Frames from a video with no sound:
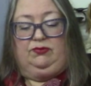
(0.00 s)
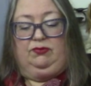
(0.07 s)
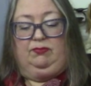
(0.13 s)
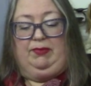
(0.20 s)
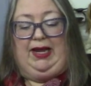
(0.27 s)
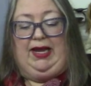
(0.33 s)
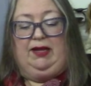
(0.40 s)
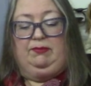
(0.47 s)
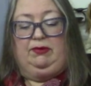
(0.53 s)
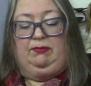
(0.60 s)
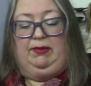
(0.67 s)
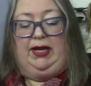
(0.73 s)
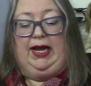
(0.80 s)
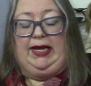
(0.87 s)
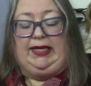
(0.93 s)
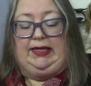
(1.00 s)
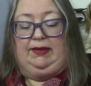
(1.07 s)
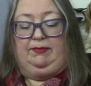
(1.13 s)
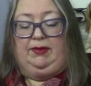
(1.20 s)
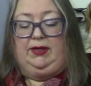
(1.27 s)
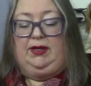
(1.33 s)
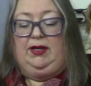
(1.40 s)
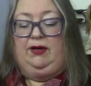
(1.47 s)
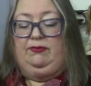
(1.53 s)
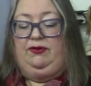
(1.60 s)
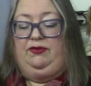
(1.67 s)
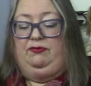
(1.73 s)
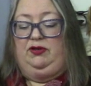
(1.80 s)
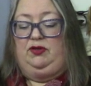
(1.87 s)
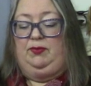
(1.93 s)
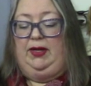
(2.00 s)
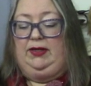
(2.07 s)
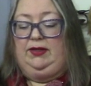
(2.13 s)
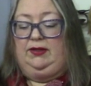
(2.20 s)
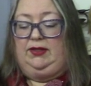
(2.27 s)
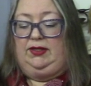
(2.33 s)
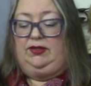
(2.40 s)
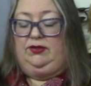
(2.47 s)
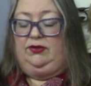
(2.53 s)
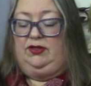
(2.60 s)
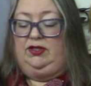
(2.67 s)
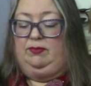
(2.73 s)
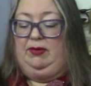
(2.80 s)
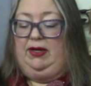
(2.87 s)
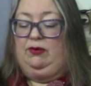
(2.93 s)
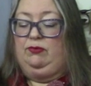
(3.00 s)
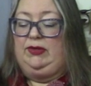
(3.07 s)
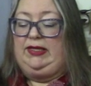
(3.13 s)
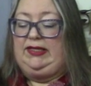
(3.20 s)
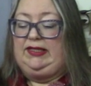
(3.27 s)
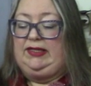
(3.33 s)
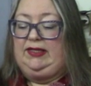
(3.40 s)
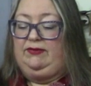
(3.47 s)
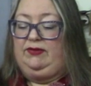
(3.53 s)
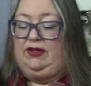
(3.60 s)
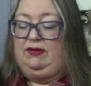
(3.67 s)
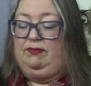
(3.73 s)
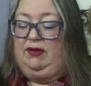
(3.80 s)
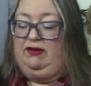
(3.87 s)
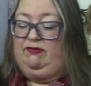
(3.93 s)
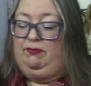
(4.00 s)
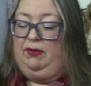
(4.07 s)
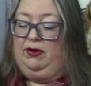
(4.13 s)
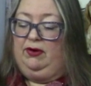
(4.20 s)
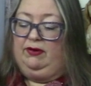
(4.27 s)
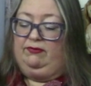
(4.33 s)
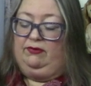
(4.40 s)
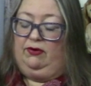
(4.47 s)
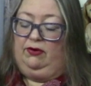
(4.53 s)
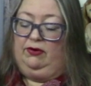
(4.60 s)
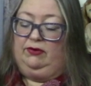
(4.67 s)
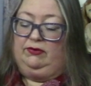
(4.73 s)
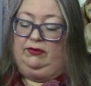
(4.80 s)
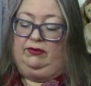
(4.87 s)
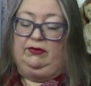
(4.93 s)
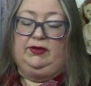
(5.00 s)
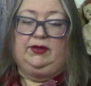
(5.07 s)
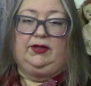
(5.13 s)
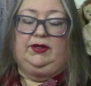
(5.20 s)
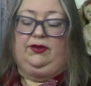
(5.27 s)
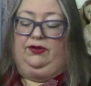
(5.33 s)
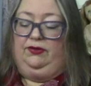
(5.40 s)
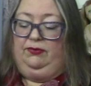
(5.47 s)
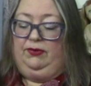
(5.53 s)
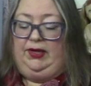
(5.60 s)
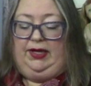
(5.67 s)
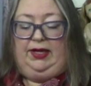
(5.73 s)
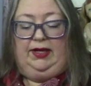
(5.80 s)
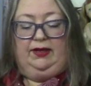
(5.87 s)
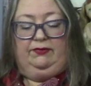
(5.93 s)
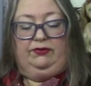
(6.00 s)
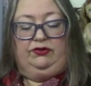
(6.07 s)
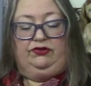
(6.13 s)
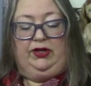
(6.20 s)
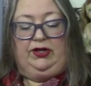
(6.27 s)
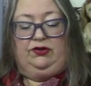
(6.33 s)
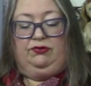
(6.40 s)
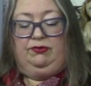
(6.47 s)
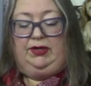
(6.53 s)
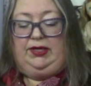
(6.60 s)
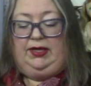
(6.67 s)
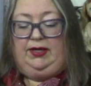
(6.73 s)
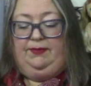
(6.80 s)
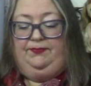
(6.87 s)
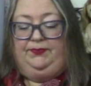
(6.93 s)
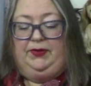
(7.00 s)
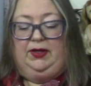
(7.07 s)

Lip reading: were payable by him with respect to these goods by reason of the above part of Article 3 of the J Treaty,